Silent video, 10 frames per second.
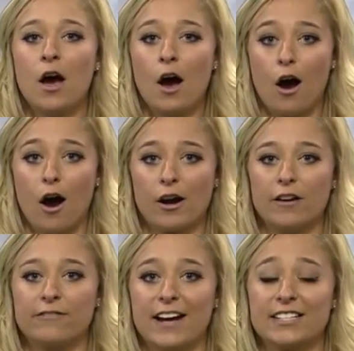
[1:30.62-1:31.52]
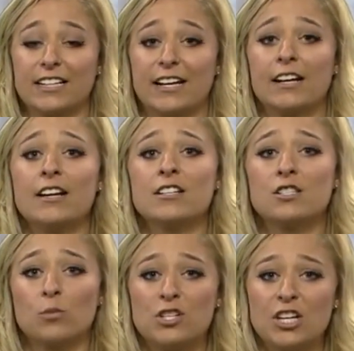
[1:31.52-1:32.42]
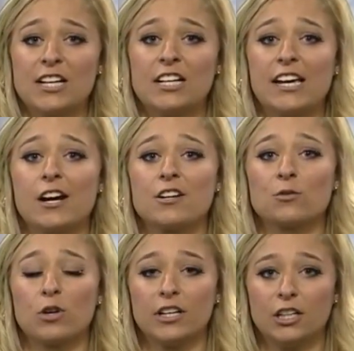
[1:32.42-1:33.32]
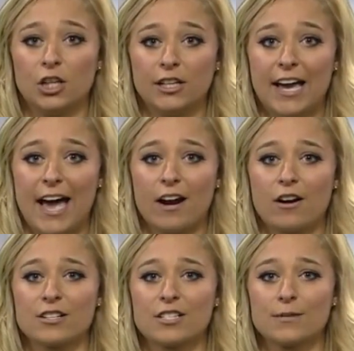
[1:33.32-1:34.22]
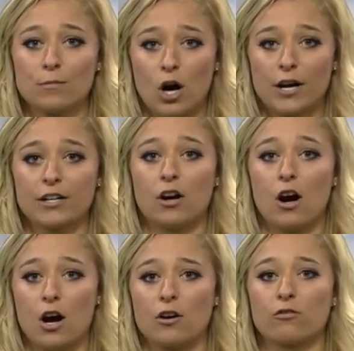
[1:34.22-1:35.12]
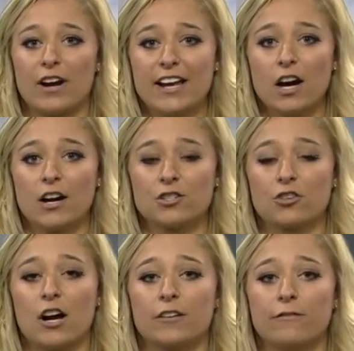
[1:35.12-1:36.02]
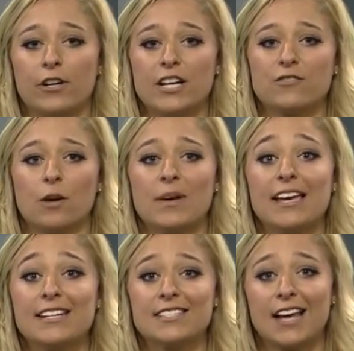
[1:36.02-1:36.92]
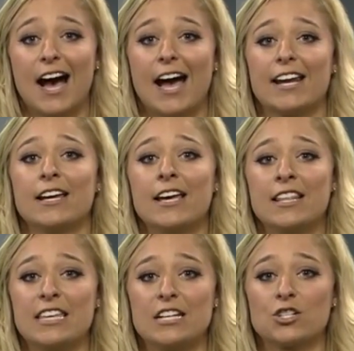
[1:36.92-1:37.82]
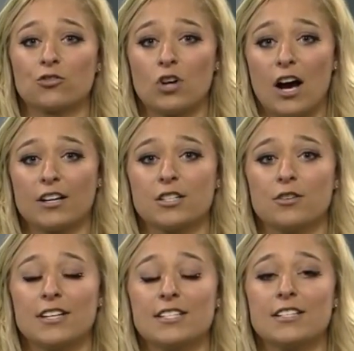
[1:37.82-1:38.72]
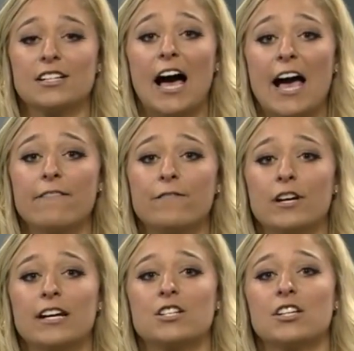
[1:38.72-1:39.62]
are affecting it. Switching gears, we're going to look at our Smart R radar truck footage from inside the truck. So this is live footage